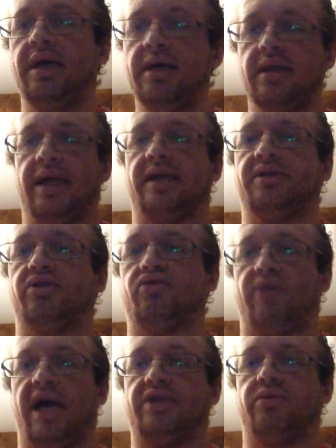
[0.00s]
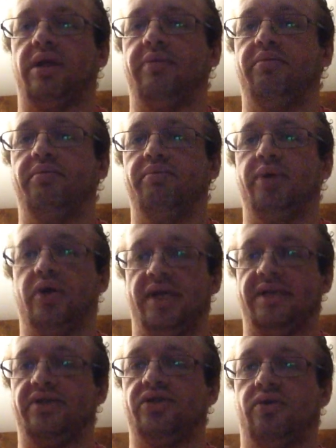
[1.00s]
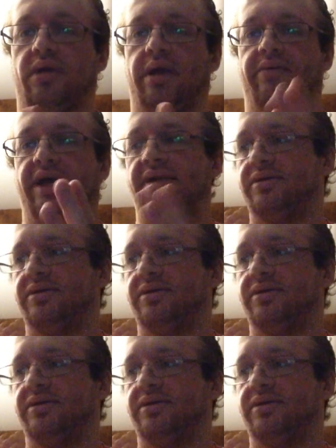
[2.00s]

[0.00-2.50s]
like, it's a gradually building story, right?